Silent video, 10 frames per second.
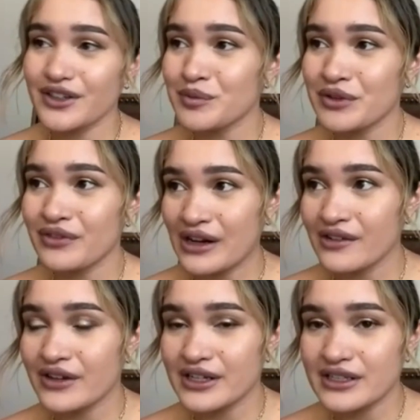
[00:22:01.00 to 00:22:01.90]
That can be
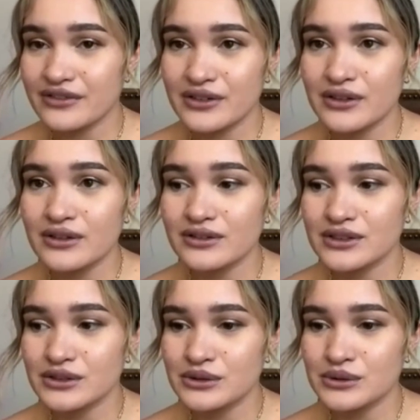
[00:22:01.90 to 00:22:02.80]
very, very difficult
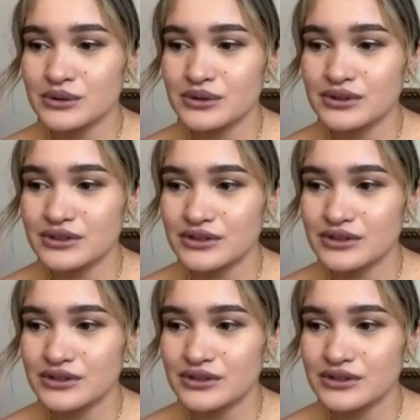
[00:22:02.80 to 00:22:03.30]
to